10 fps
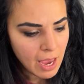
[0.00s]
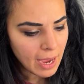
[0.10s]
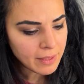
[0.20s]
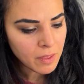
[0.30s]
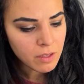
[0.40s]

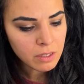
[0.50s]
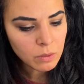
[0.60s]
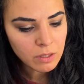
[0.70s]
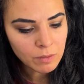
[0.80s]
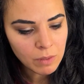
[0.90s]
And then this
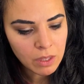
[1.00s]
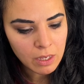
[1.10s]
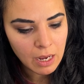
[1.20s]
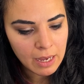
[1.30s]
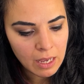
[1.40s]
was something that
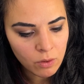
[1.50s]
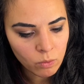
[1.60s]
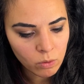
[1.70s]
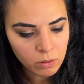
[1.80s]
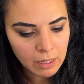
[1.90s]
I had
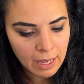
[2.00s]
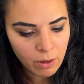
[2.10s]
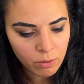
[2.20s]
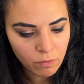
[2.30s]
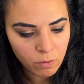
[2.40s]
rolled
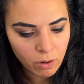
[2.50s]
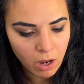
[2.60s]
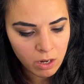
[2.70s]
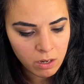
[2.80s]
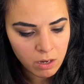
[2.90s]
out for
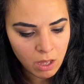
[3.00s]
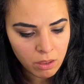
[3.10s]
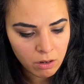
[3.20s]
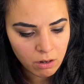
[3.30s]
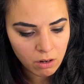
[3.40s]

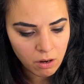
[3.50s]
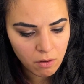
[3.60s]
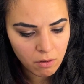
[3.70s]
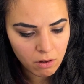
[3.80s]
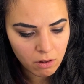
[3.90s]
another
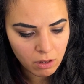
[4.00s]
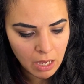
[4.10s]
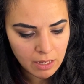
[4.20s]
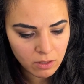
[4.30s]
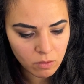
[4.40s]

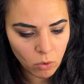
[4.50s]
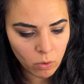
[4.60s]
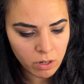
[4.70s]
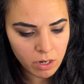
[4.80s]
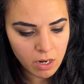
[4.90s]
custom
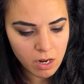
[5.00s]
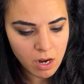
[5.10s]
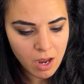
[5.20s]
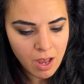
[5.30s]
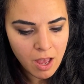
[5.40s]
order,
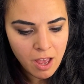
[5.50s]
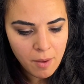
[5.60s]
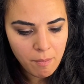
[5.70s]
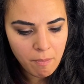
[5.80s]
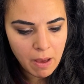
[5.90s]

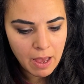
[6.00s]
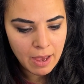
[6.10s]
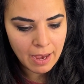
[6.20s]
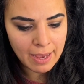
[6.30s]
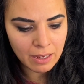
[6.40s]
but
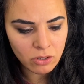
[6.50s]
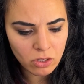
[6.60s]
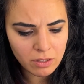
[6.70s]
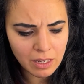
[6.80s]
I can just